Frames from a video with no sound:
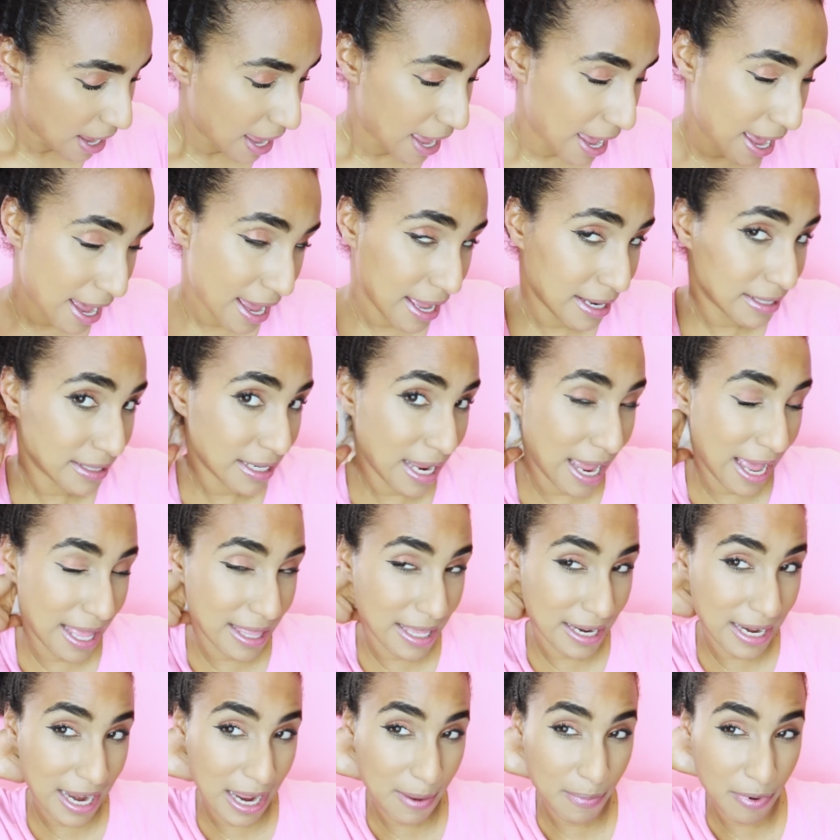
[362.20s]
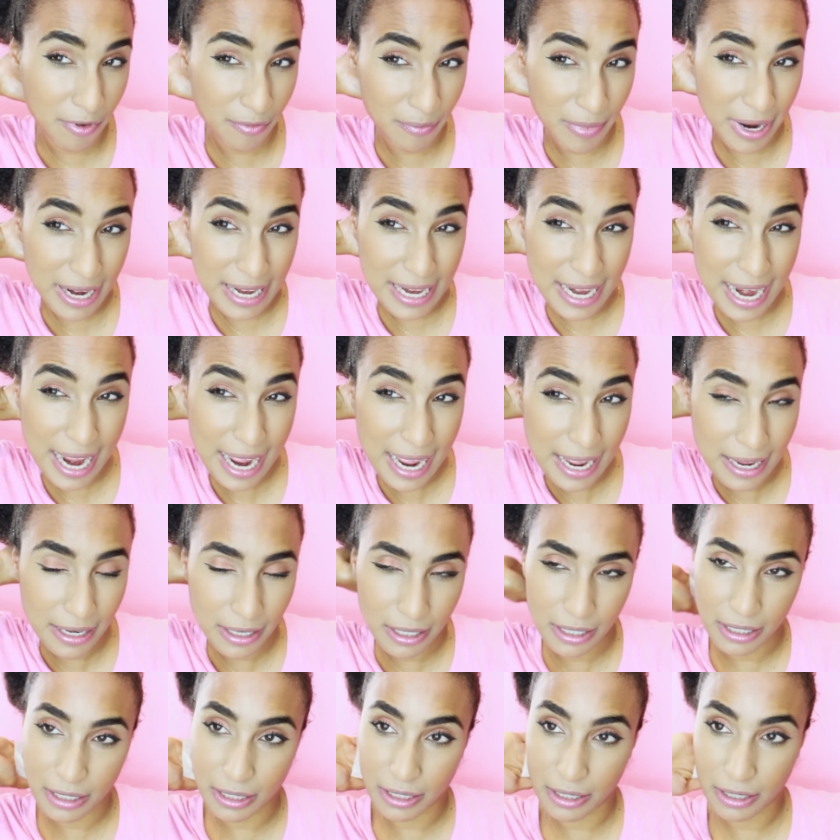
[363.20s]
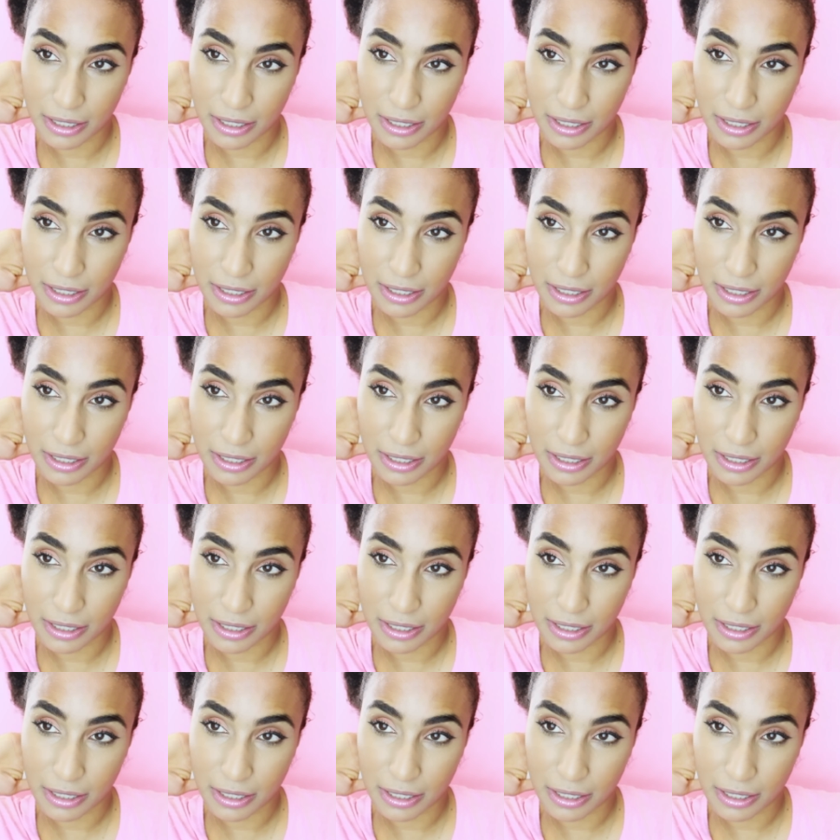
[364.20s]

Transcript: and at the nape of my neck.